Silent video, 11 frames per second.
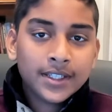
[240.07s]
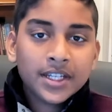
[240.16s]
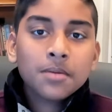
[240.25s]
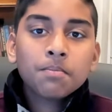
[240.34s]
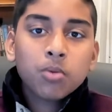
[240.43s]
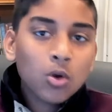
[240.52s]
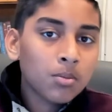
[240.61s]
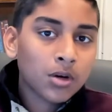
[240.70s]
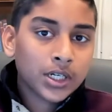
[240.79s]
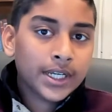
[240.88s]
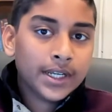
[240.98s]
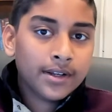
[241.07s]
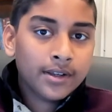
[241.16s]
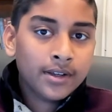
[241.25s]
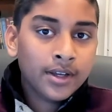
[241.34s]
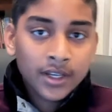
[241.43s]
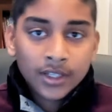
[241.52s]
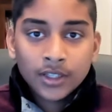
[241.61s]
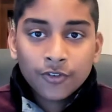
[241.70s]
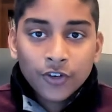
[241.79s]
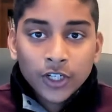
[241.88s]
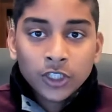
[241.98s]
in a bull market. The
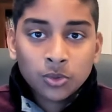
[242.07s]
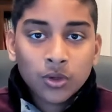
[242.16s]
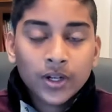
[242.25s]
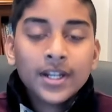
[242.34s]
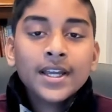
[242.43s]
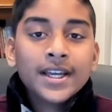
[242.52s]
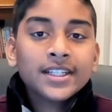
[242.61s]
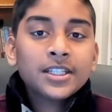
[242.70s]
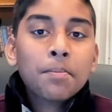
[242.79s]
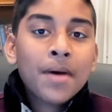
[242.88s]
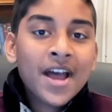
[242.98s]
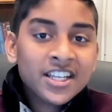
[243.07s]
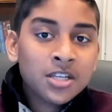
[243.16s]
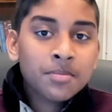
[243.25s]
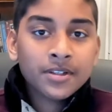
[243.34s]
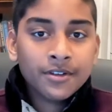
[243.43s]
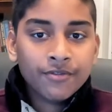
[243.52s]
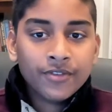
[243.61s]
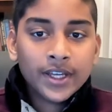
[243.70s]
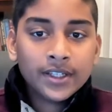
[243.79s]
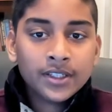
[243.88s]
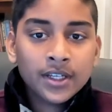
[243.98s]
first one is the pessimism
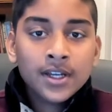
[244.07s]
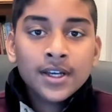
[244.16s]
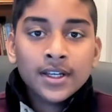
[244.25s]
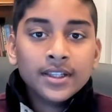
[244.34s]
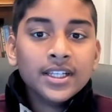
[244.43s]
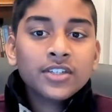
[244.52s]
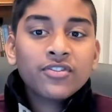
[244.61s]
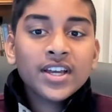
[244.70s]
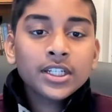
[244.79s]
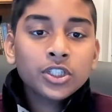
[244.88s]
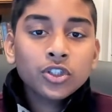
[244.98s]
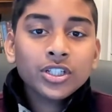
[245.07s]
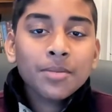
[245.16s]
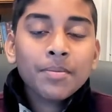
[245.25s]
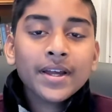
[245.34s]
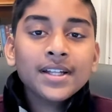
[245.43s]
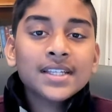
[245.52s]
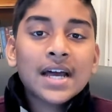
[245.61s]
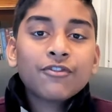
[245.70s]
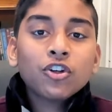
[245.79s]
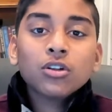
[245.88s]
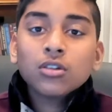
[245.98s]
phase. This phase usually begins
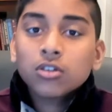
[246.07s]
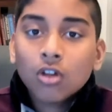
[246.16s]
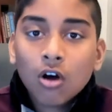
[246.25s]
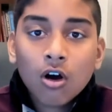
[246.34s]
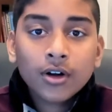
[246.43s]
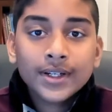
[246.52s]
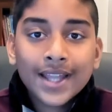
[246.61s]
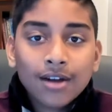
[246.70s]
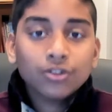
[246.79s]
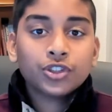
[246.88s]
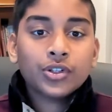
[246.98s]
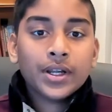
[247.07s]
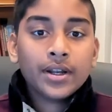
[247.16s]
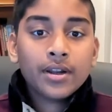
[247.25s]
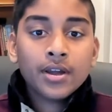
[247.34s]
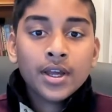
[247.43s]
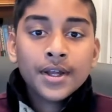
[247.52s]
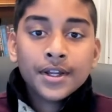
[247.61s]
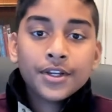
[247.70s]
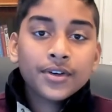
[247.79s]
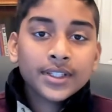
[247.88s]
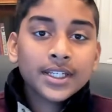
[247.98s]
after a long downtrend.
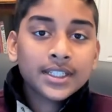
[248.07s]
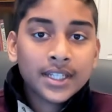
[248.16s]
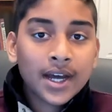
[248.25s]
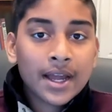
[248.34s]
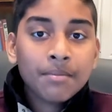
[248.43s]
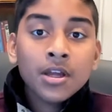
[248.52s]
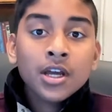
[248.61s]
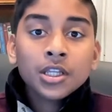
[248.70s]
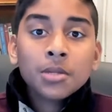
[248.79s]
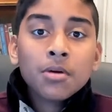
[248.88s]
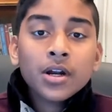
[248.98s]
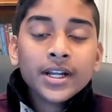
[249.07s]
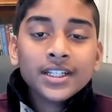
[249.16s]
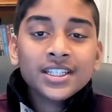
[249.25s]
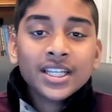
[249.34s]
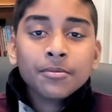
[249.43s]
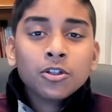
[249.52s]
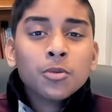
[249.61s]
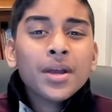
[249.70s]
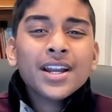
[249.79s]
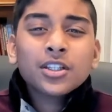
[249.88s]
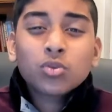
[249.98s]
During this time, the market seems to
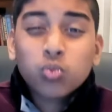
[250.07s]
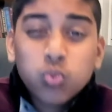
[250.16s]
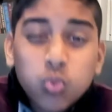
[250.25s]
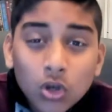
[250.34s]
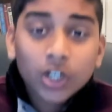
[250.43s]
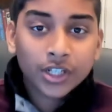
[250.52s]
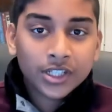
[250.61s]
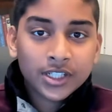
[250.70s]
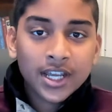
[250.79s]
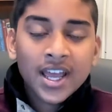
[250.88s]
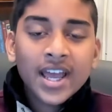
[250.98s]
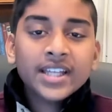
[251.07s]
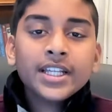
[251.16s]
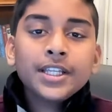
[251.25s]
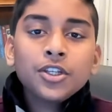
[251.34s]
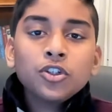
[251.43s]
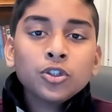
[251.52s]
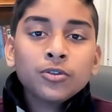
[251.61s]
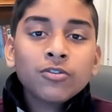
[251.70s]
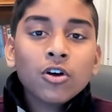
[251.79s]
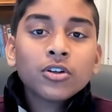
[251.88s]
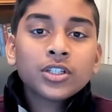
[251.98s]
be at its worst and the news
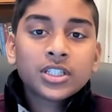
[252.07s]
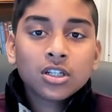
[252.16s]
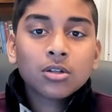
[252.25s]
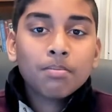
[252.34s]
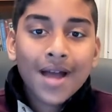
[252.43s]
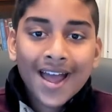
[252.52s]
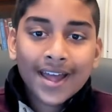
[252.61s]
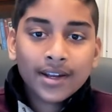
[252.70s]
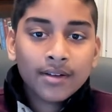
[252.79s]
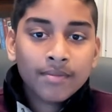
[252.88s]
flow is still bad.